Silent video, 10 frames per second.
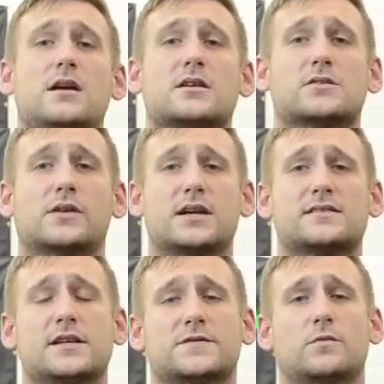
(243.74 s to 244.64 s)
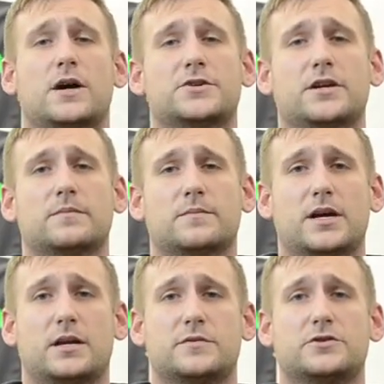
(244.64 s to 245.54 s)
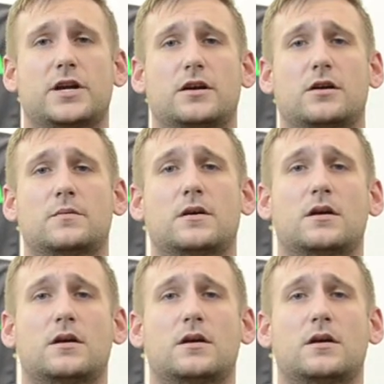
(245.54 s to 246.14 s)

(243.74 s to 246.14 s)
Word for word: So guys, thanks for watching. My name is Jacob.